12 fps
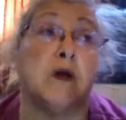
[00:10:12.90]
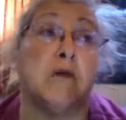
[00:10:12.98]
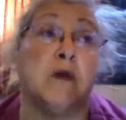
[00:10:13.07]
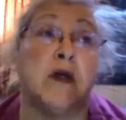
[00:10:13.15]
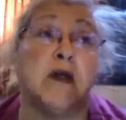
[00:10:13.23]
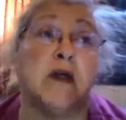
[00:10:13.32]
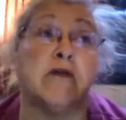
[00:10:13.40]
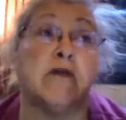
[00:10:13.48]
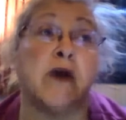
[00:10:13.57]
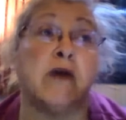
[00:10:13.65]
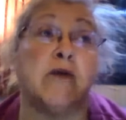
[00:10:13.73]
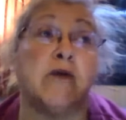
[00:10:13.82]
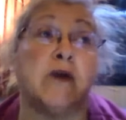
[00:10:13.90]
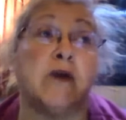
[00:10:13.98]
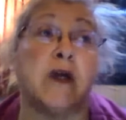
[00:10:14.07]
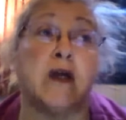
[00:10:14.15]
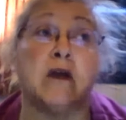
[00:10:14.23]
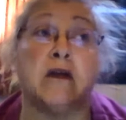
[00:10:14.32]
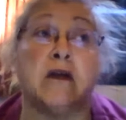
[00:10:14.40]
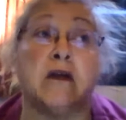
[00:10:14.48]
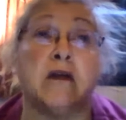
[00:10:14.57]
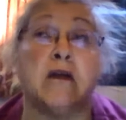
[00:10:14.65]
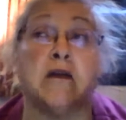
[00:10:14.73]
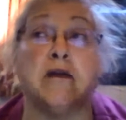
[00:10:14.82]
because if I were
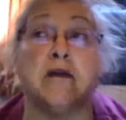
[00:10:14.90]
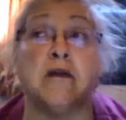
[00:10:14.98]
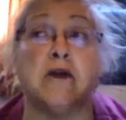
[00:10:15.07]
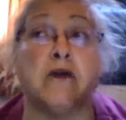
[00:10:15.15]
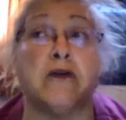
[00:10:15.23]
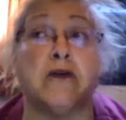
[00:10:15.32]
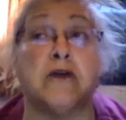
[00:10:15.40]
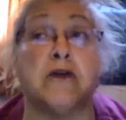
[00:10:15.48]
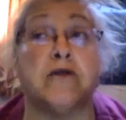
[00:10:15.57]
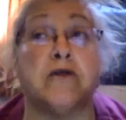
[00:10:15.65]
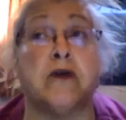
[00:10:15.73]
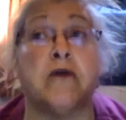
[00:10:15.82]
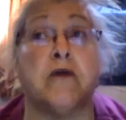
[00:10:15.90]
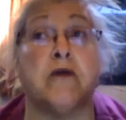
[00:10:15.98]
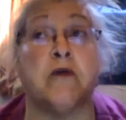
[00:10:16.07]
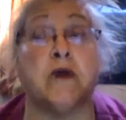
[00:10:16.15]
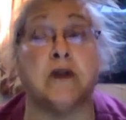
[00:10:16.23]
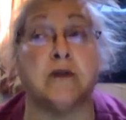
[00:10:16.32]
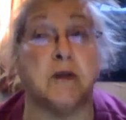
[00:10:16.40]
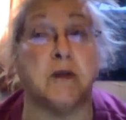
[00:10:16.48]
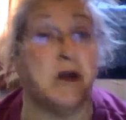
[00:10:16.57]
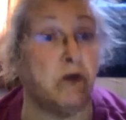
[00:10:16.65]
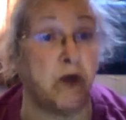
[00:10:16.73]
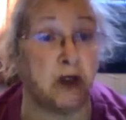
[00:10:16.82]
in her shoes, I would want
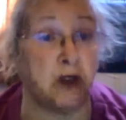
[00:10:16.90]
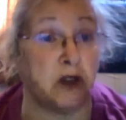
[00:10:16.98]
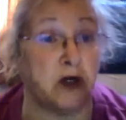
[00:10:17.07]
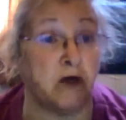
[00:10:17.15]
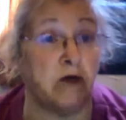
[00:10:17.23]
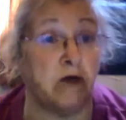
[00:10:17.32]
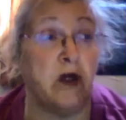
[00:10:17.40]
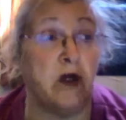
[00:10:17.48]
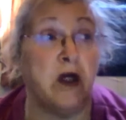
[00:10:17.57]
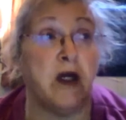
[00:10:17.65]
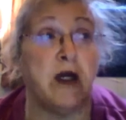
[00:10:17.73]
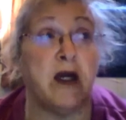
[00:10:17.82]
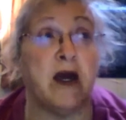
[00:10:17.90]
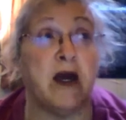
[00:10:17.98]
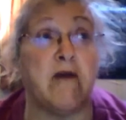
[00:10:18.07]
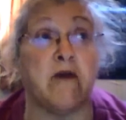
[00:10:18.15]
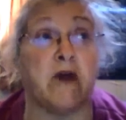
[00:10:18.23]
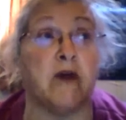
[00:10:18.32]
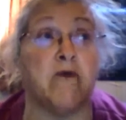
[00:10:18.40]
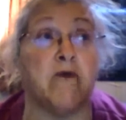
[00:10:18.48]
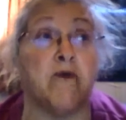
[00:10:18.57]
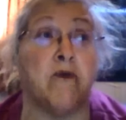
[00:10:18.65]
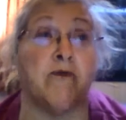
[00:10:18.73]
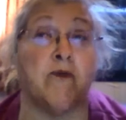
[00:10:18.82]
somebody to reach out and have the
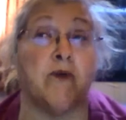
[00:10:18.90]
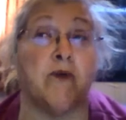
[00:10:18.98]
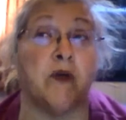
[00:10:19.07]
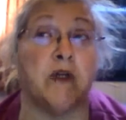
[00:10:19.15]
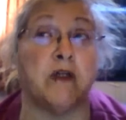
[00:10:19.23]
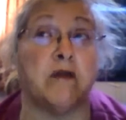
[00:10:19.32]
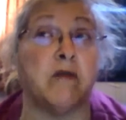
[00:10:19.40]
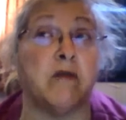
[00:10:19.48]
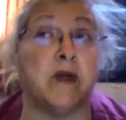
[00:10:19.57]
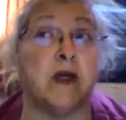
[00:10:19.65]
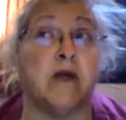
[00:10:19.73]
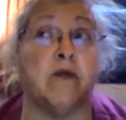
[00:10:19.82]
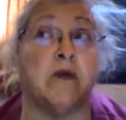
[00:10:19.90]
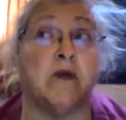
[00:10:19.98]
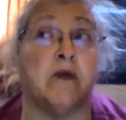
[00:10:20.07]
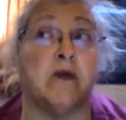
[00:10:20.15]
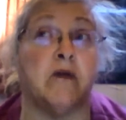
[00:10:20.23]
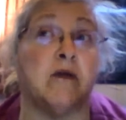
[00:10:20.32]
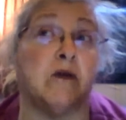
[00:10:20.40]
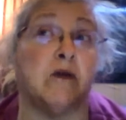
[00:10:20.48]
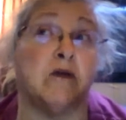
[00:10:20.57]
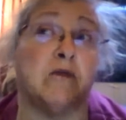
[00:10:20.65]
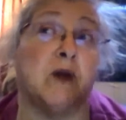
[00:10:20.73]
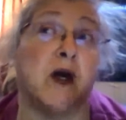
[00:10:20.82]
comfort of knowing that somebody was
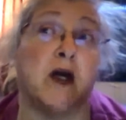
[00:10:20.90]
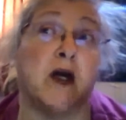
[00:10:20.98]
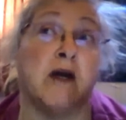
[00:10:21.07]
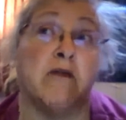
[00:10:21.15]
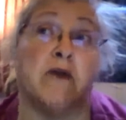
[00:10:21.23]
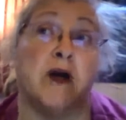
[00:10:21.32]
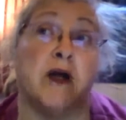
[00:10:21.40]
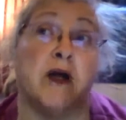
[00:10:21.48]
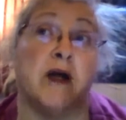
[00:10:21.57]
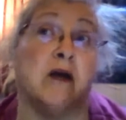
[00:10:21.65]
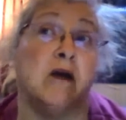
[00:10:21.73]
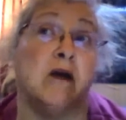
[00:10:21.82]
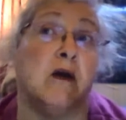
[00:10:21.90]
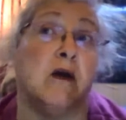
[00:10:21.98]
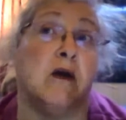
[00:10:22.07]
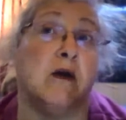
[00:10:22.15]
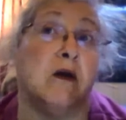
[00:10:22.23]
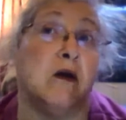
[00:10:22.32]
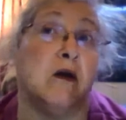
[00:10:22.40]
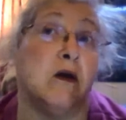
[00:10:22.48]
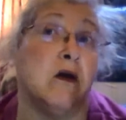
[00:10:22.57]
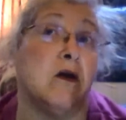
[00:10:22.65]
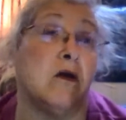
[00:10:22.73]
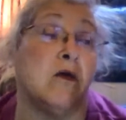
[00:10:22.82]
close by if I,
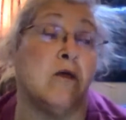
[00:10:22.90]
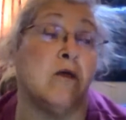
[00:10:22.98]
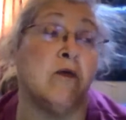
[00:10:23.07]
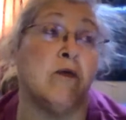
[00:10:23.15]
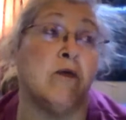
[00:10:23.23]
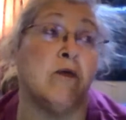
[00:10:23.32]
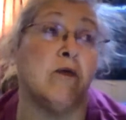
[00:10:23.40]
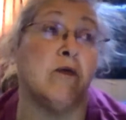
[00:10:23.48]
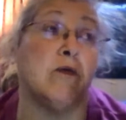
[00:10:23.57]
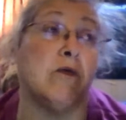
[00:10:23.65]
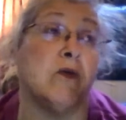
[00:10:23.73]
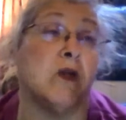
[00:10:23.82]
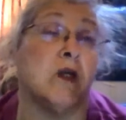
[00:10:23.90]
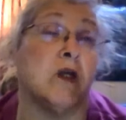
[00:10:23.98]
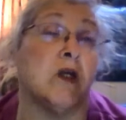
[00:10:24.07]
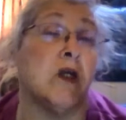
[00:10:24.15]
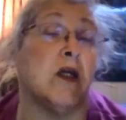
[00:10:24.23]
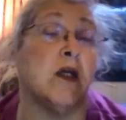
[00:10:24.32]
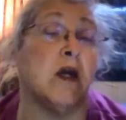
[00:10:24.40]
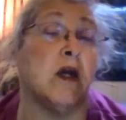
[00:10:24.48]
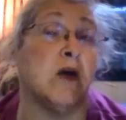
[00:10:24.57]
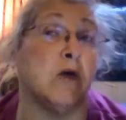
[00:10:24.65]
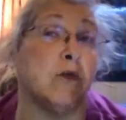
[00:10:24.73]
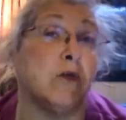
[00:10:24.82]
you know, really needed
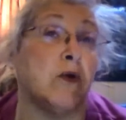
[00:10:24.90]
help.